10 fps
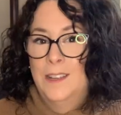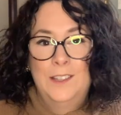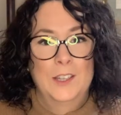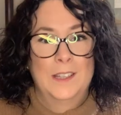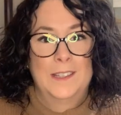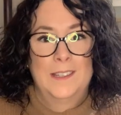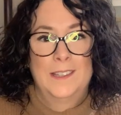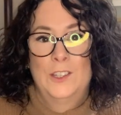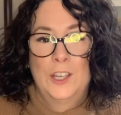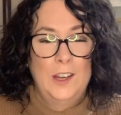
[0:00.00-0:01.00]
It
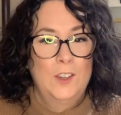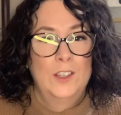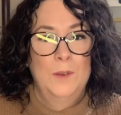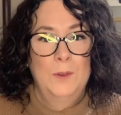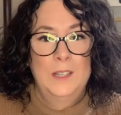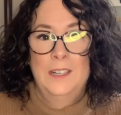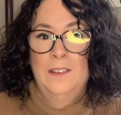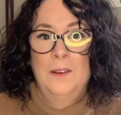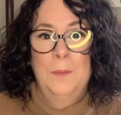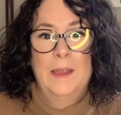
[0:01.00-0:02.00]
just changes the routine a
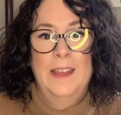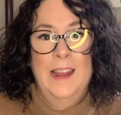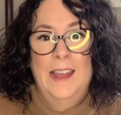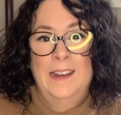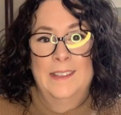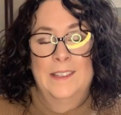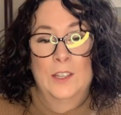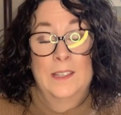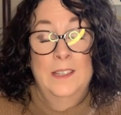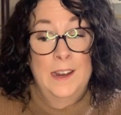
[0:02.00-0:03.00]
little bit, and it's
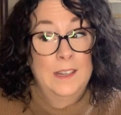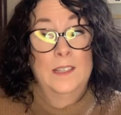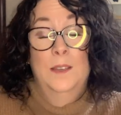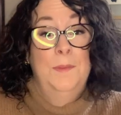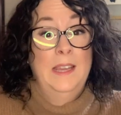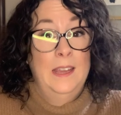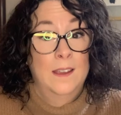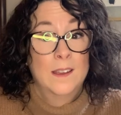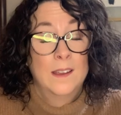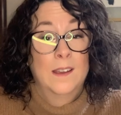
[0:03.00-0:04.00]
just nice to
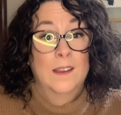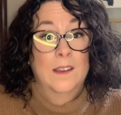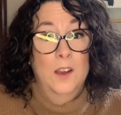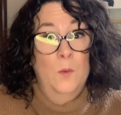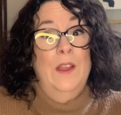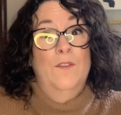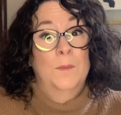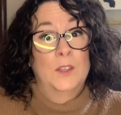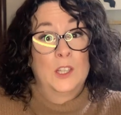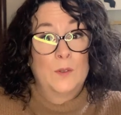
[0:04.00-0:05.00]
be away
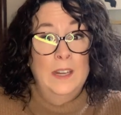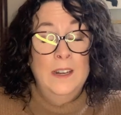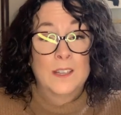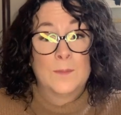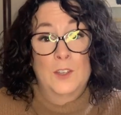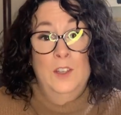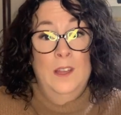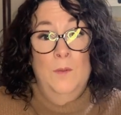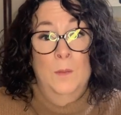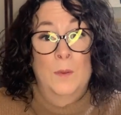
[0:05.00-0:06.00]
from the screen, especially
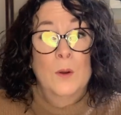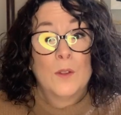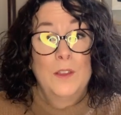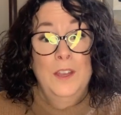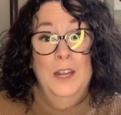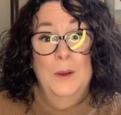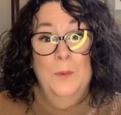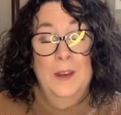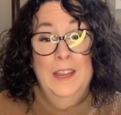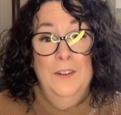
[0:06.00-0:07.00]
that we're both, you know,
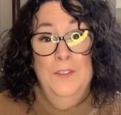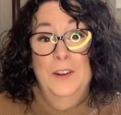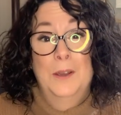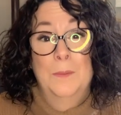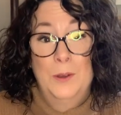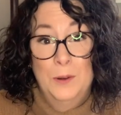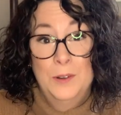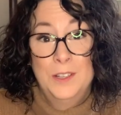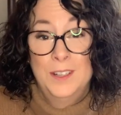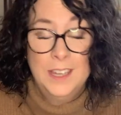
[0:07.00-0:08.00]
working in front of
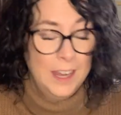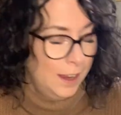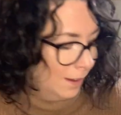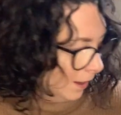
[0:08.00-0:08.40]
computers all day.